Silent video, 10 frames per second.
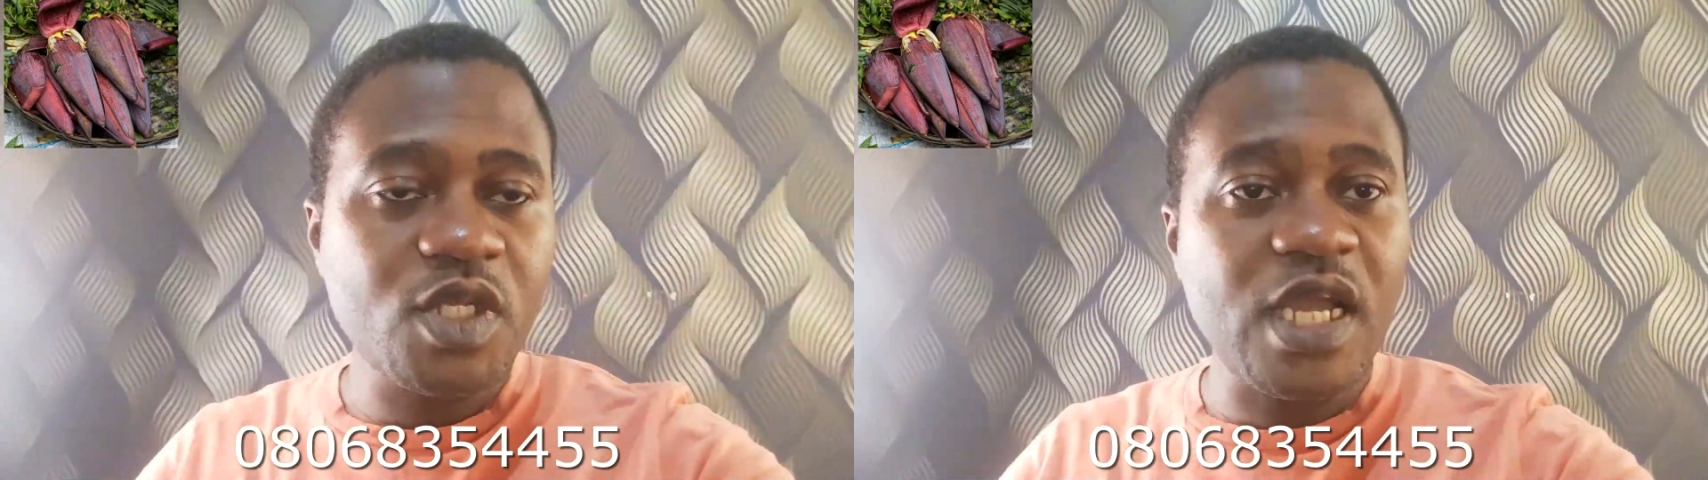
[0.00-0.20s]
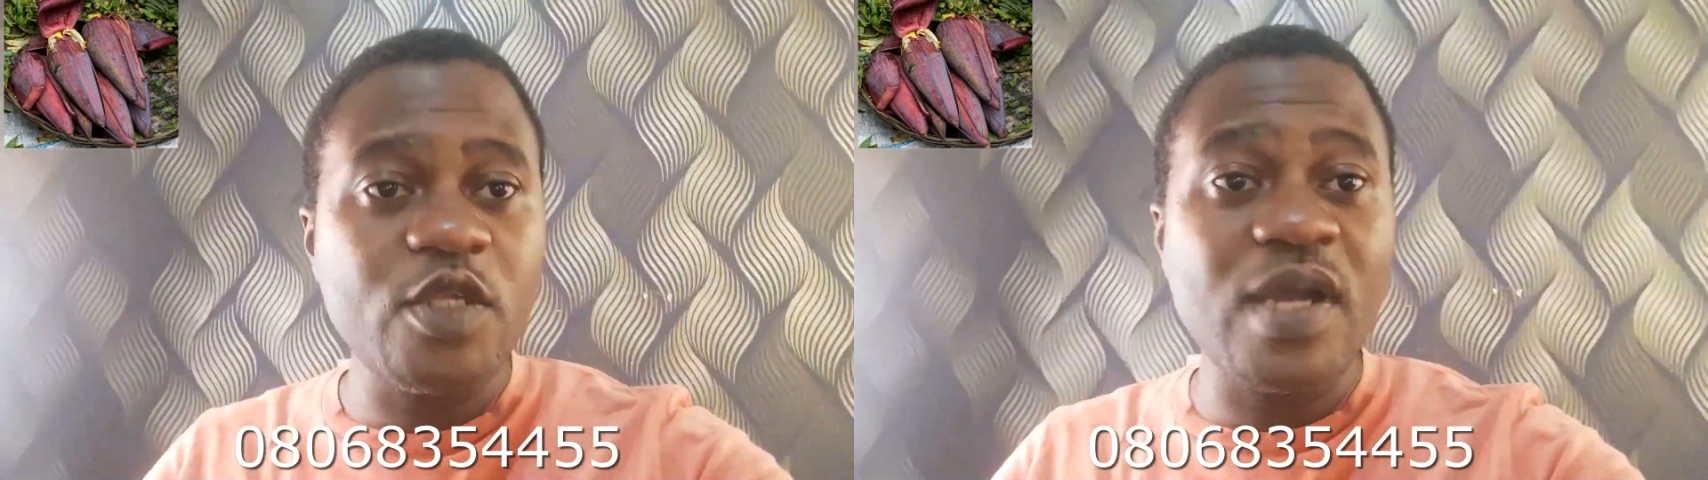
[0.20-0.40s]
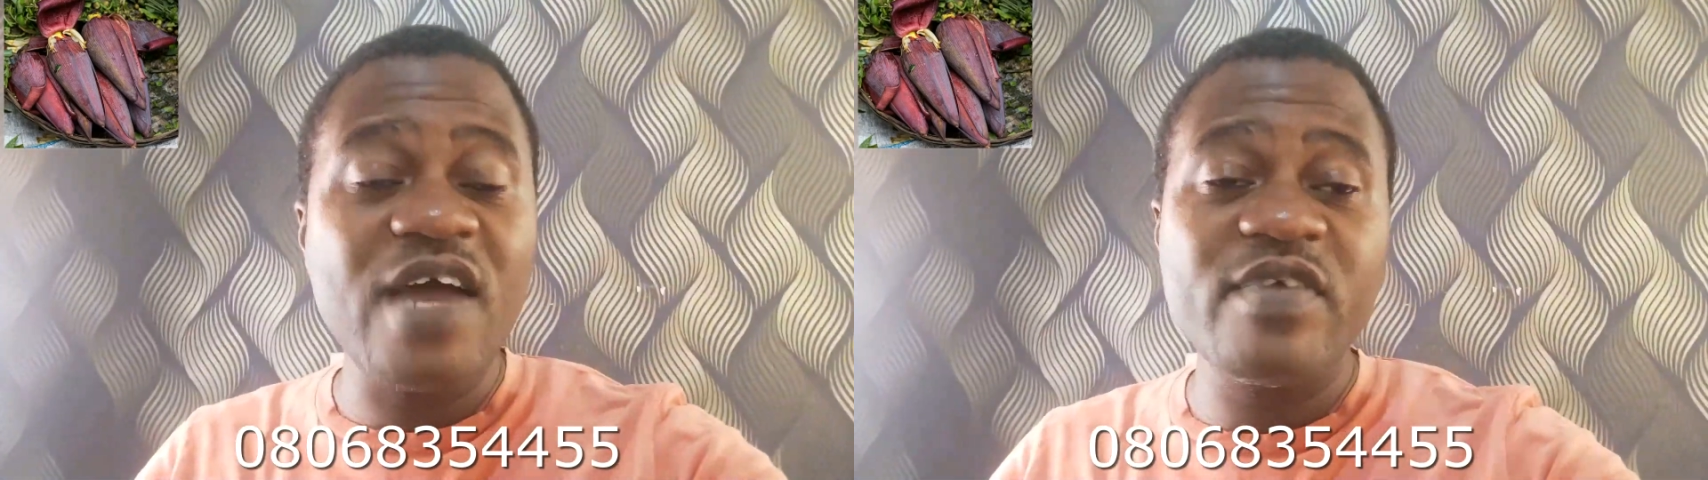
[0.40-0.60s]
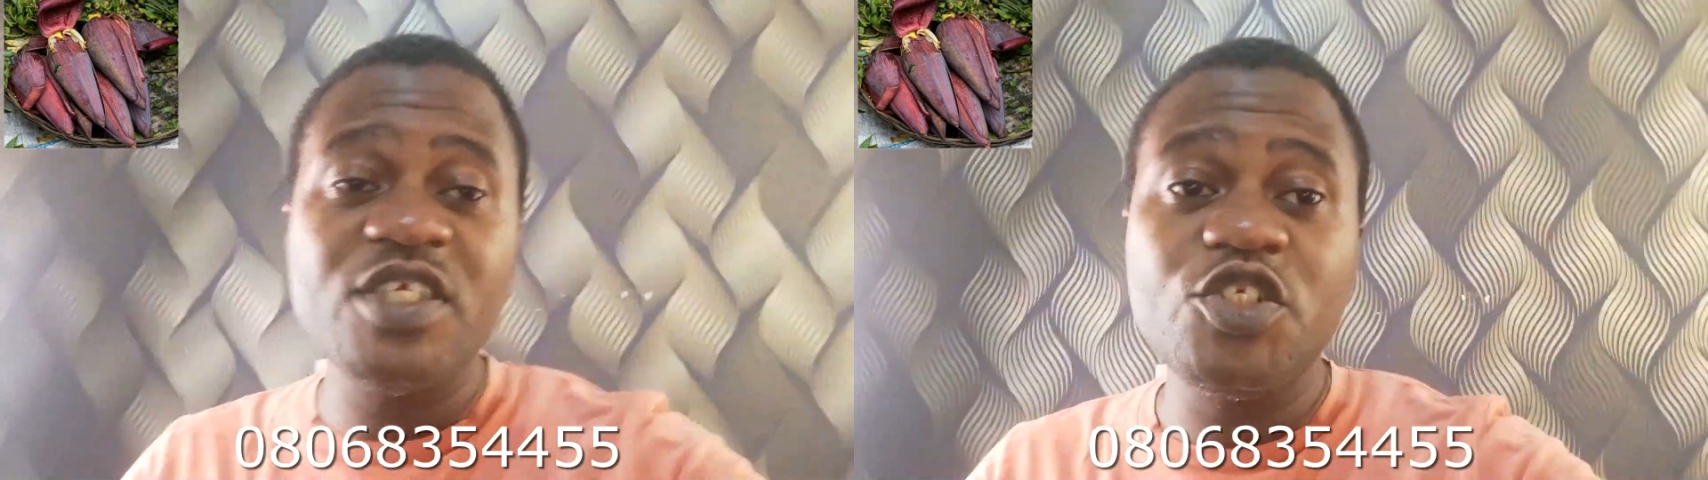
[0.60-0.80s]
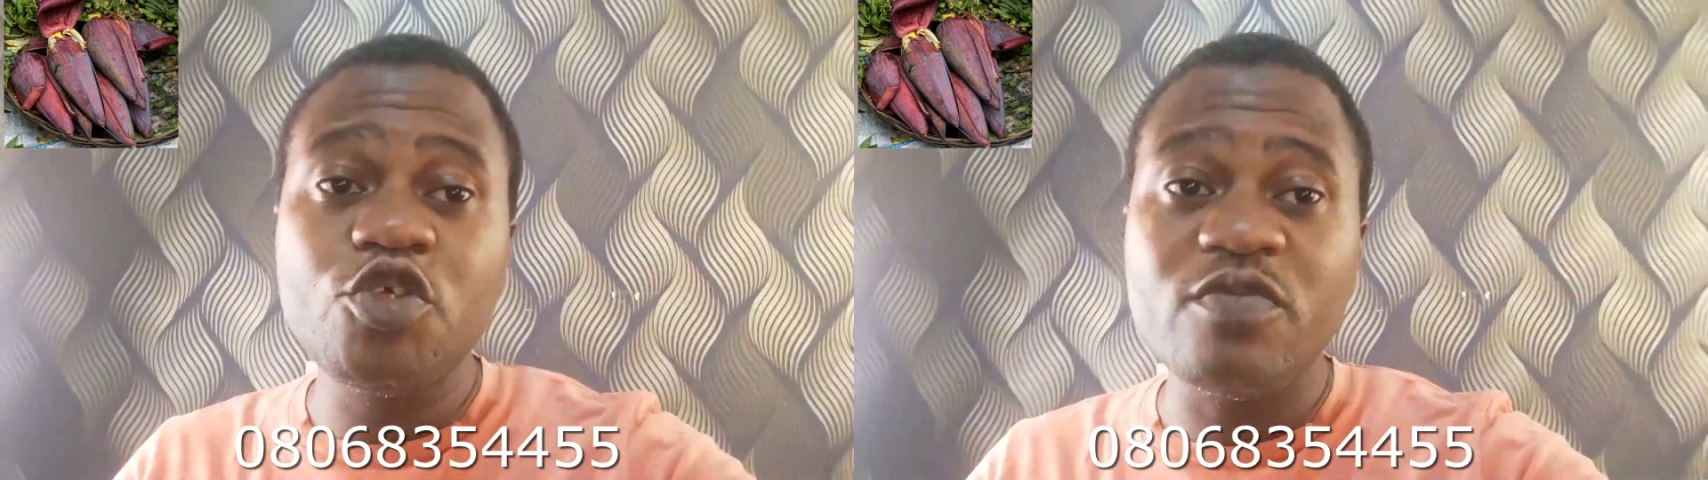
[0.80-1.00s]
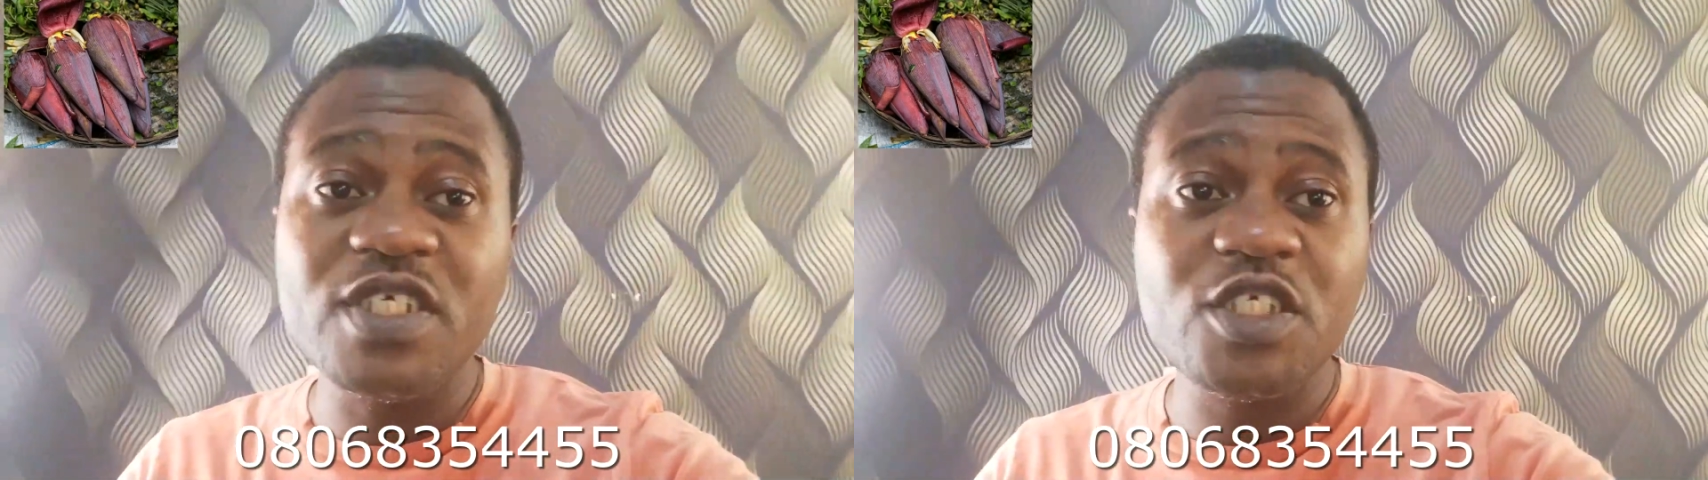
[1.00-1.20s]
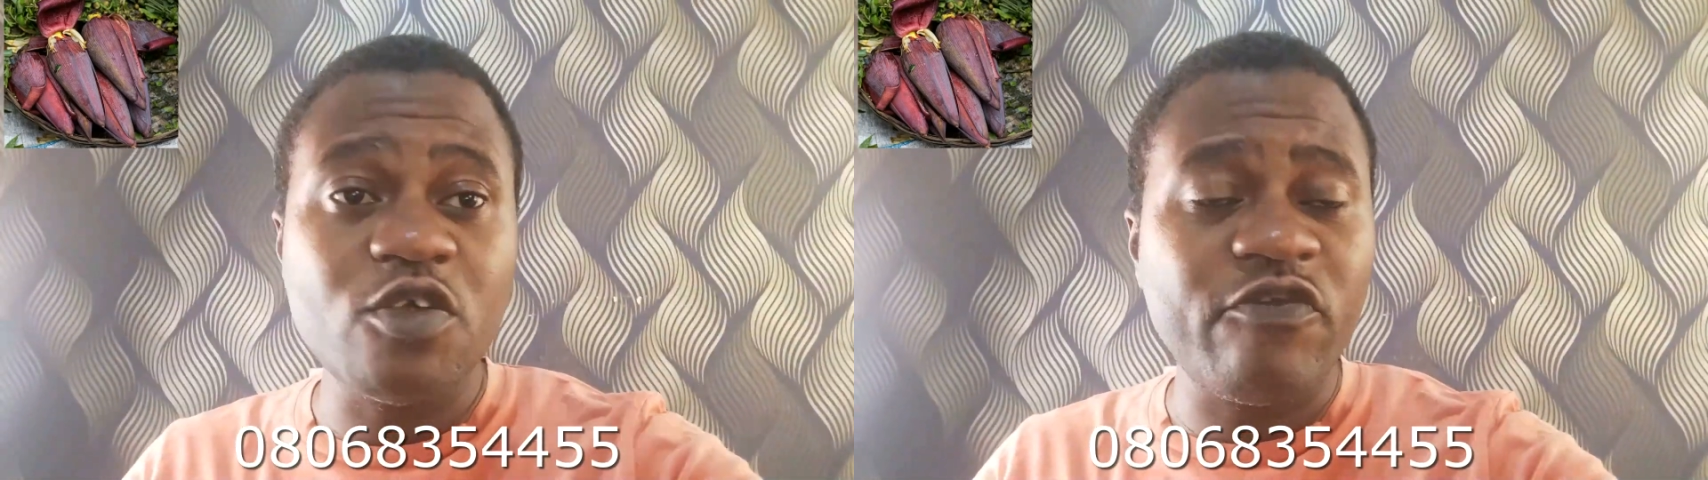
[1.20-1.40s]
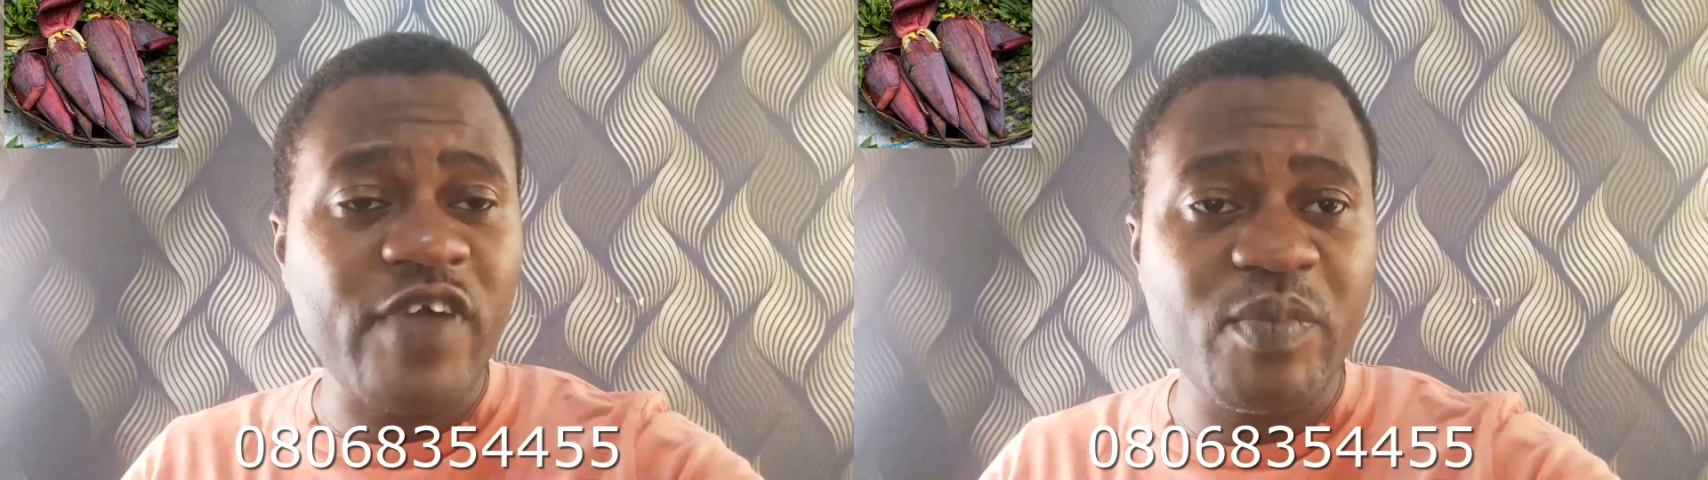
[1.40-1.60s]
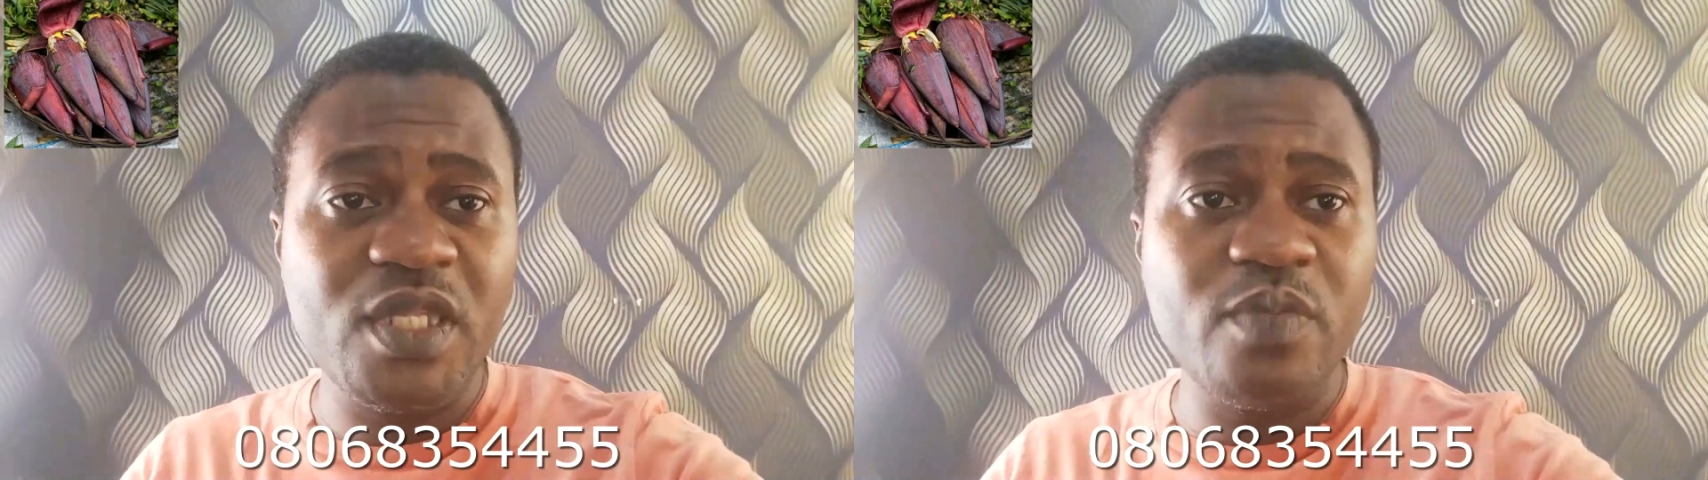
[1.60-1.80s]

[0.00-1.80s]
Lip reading: and you have an history of this in your family.